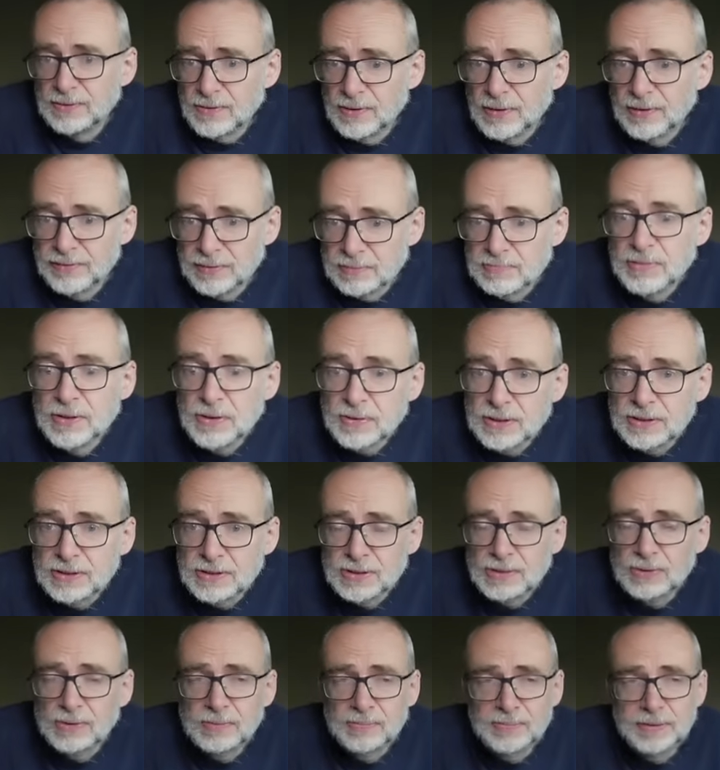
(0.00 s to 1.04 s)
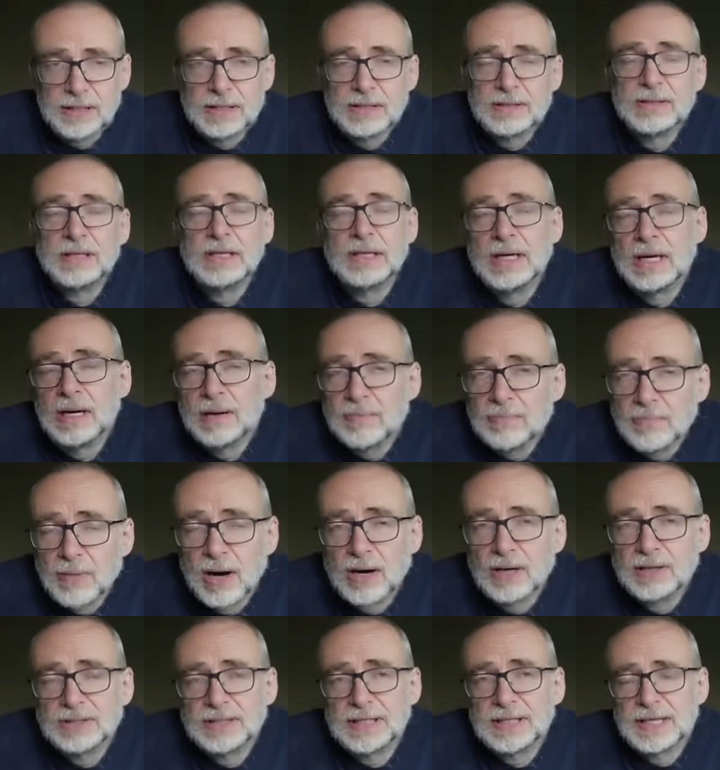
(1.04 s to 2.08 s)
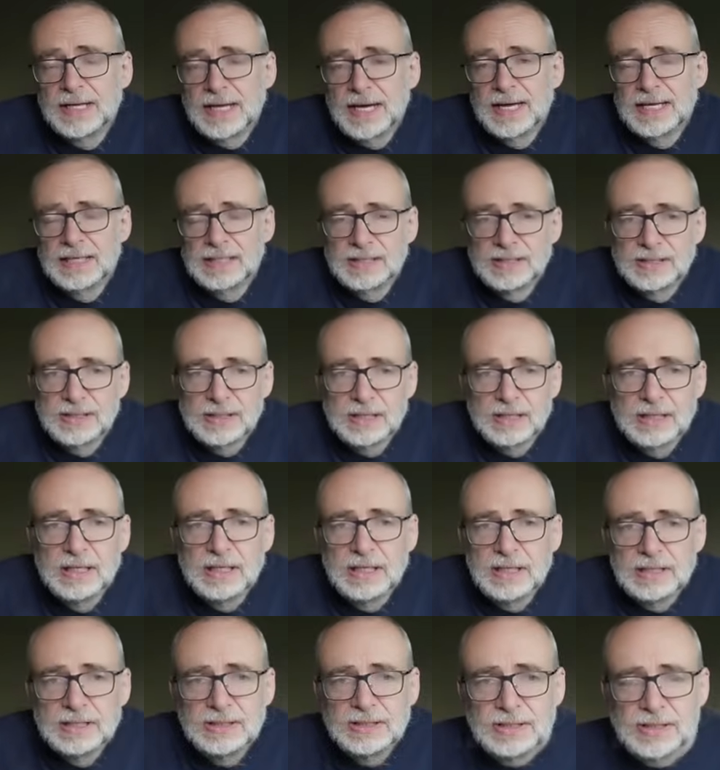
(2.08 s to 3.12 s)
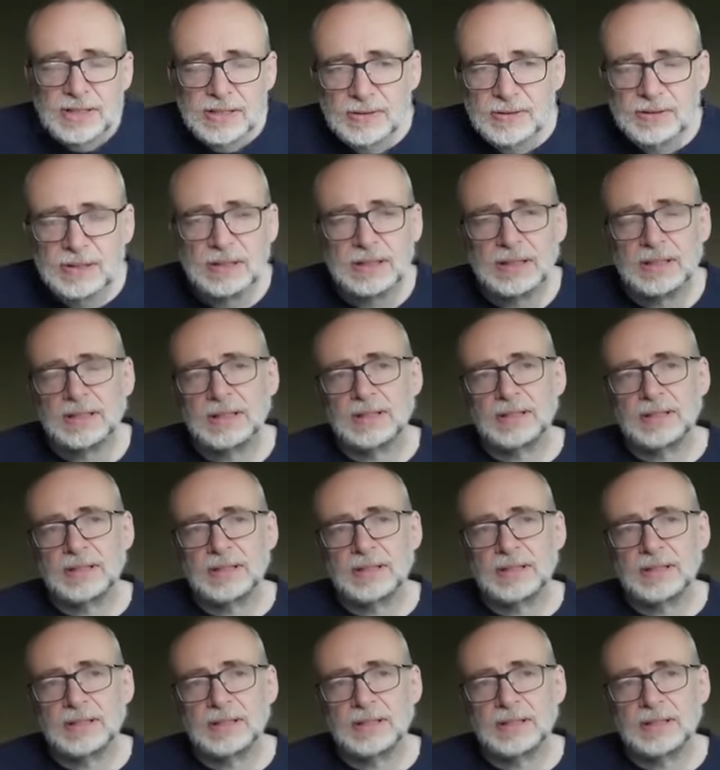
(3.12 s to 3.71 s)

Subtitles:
We've got the Moon in Scorpio, Mars in Cancer. So